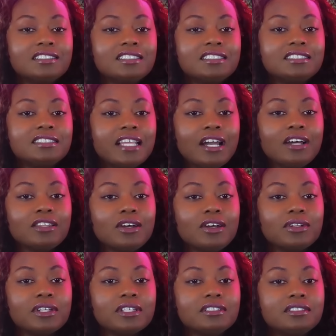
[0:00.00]
She's
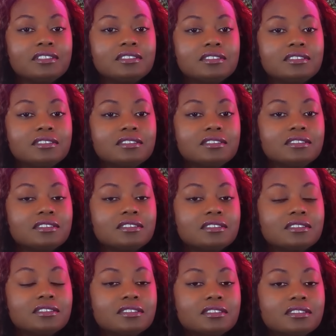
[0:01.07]
downloading. Mm-hmm.
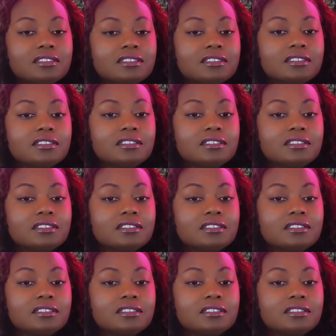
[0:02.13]
Don't worry.